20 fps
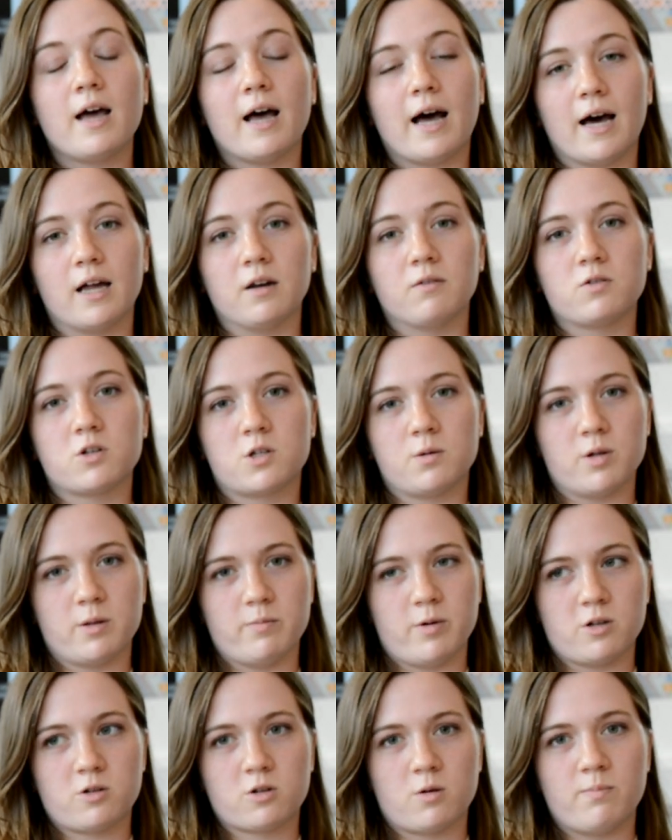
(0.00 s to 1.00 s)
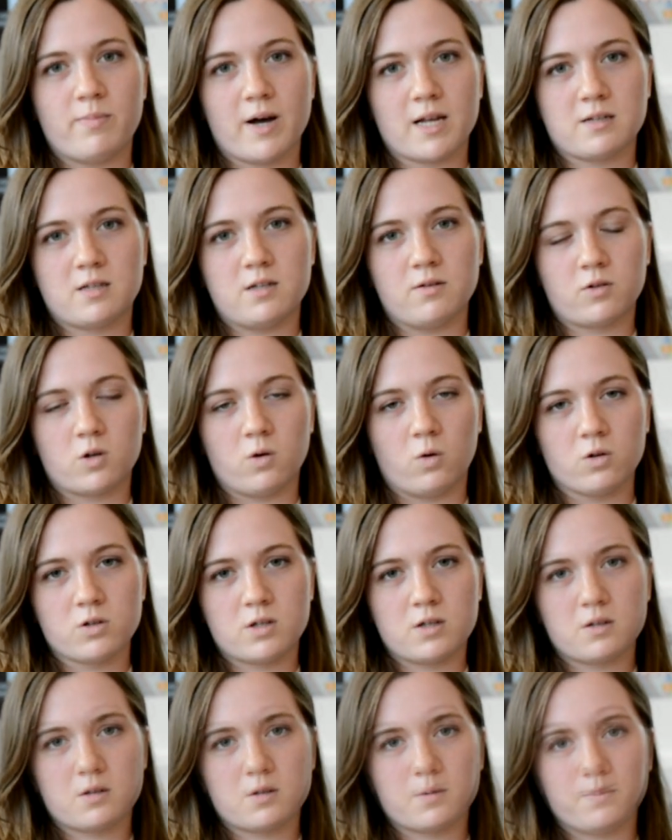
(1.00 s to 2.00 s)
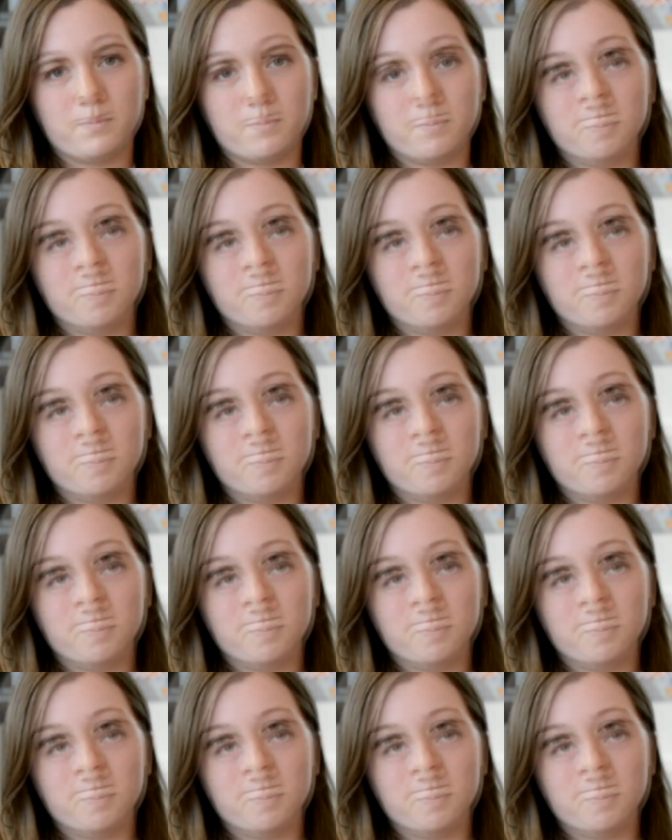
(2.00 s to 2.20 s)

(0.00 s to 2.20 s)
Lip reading: and for some of the most competitive courses.